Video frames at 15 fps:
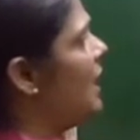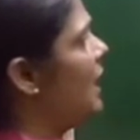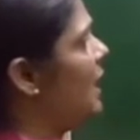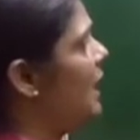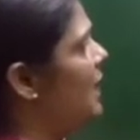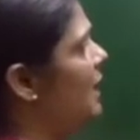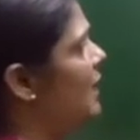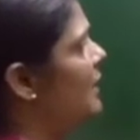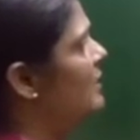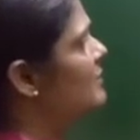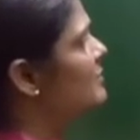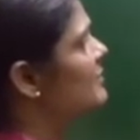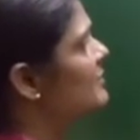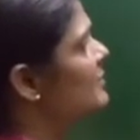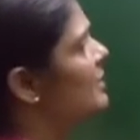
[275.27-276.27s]

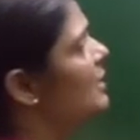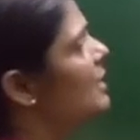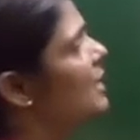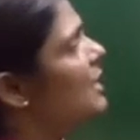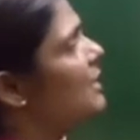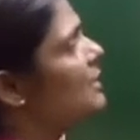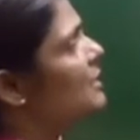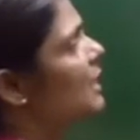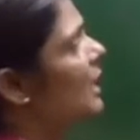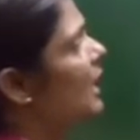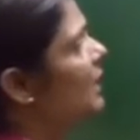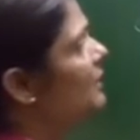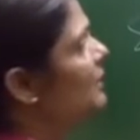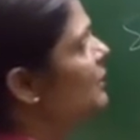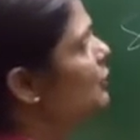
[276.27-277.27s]
has,
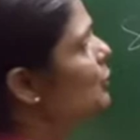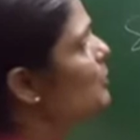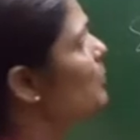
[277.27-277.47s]
I need to